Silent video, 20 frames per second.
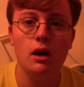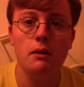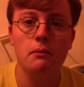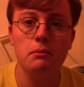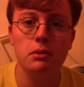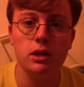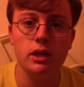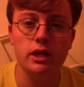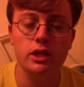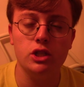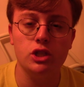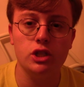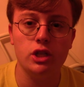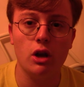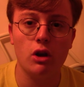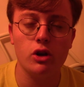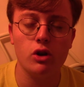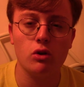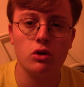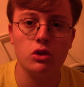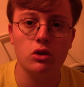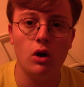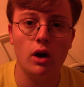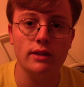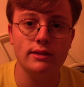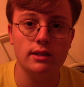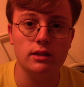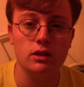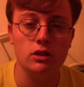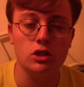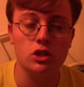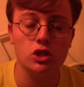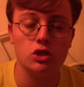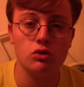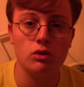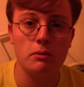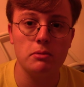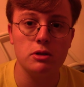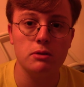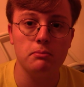Please share your thoughts in the
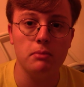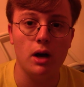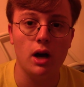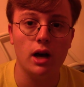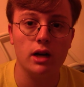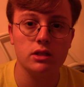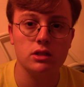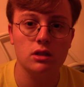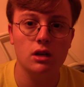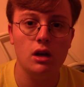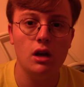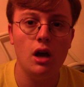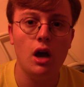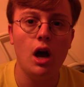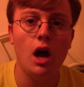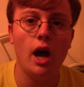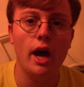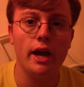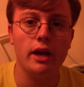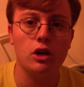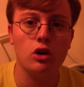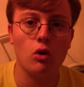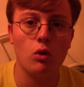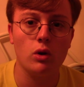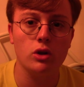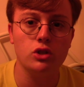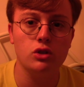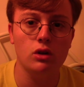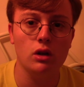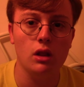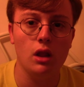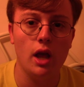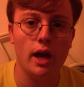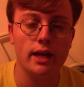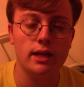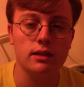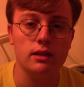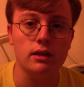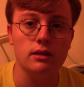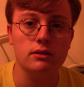description box. I encourage you to
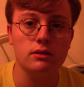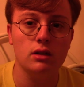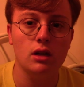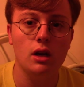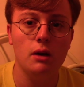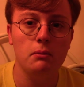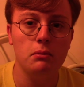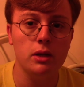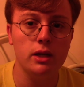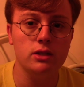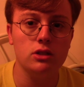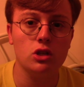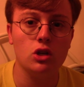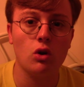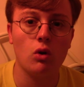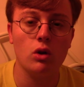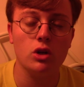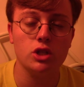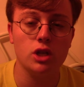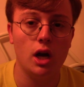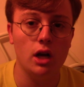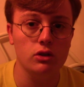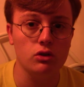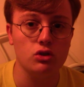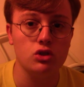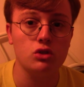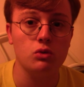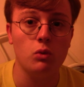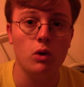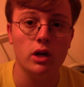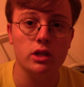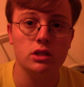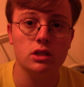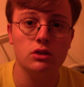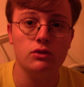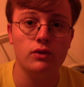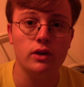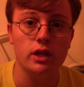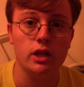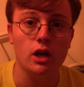like this. Please encourage others to watch
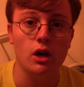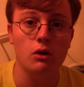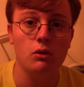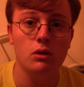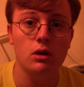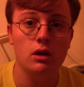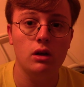this video.